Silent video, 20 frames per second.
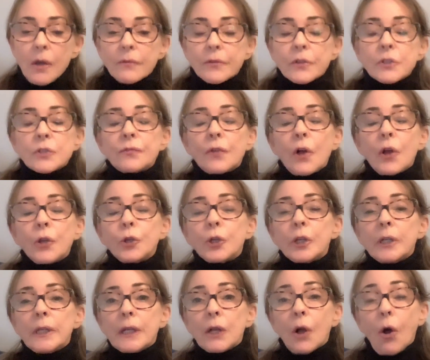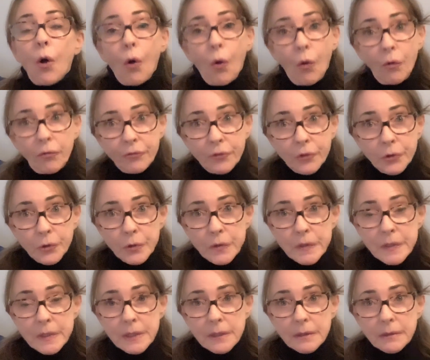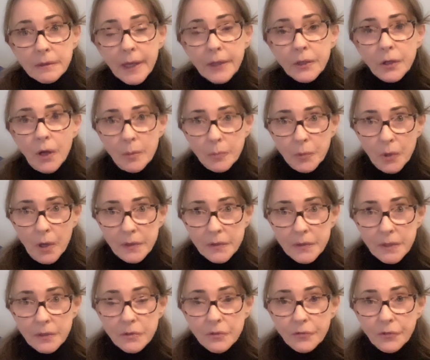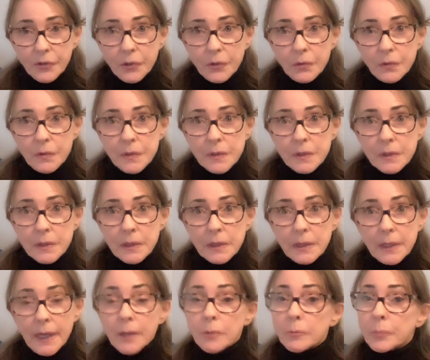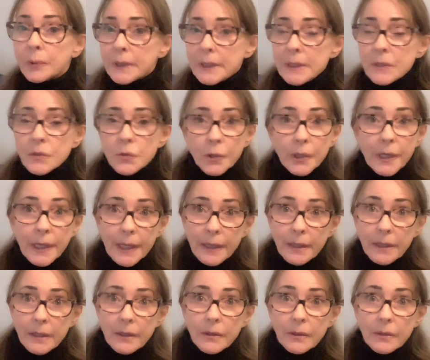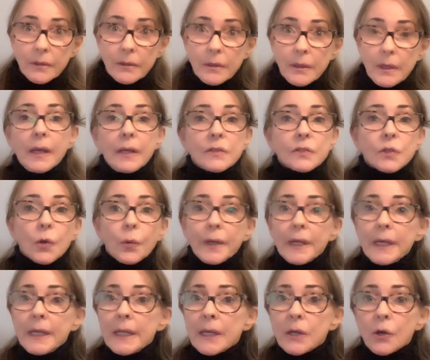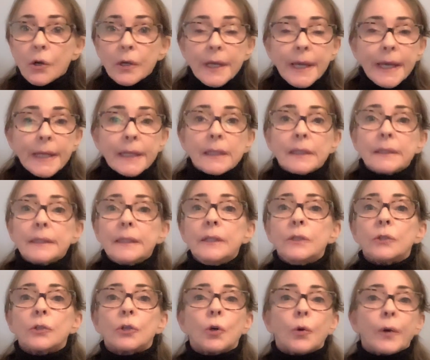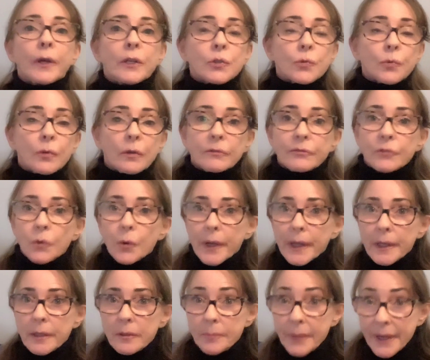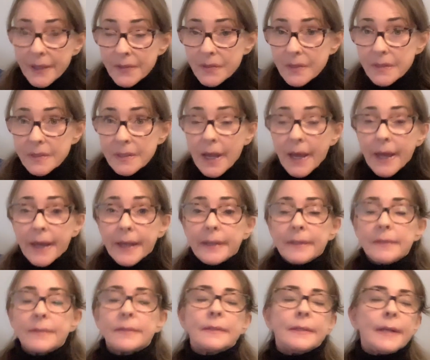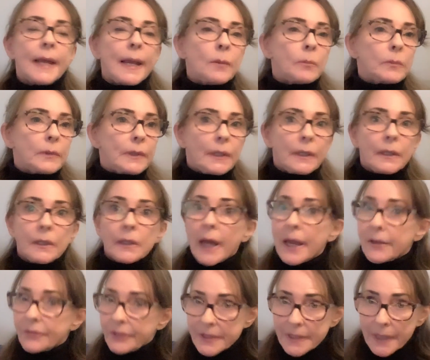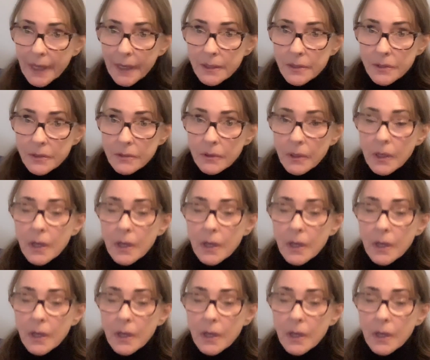First of all, you can eat whole foods and not processed foods, and please organic. So eating organically, you're going to avoid pesticides, namely glyphosate.